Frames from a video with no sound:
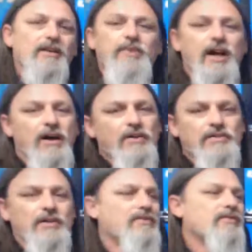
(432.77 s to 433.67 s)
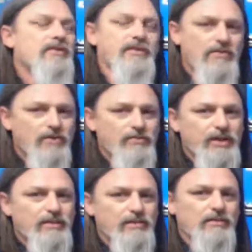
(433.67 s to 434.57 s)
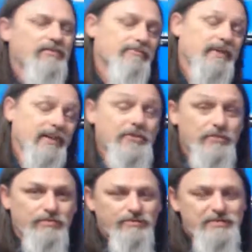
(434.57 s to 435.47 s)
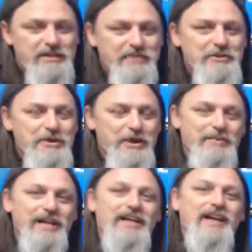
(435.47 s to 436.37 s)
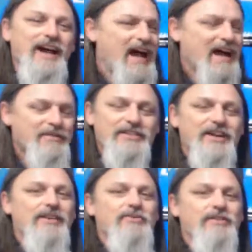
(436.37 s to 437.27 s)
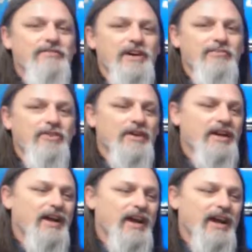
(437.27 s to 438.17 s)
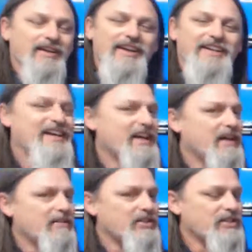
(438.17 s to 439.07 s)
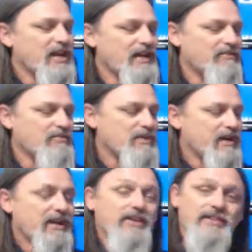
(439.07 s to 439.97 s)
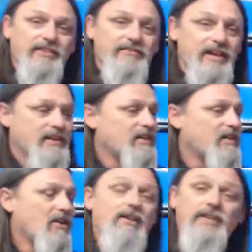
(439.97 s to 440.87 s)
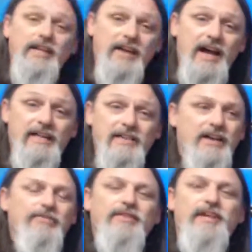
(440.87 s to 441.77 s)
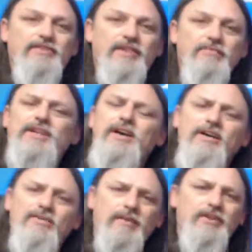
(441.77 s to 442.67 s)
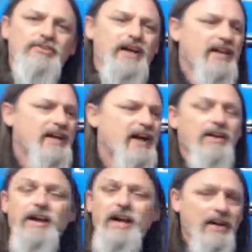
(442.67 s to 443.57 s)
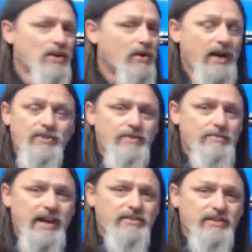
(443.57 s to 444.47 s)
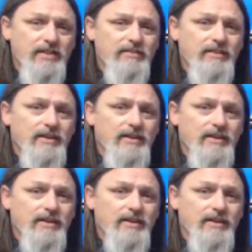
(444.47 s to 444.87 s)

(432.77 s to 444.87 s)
But I also, you know me, or if you know me, I'm a software developer. And again, I'm just like everybody else in the fact that, oh, I'll get an idea. I'll think of something and say, oh, well, I'm going to try that out. I go and I do it manually.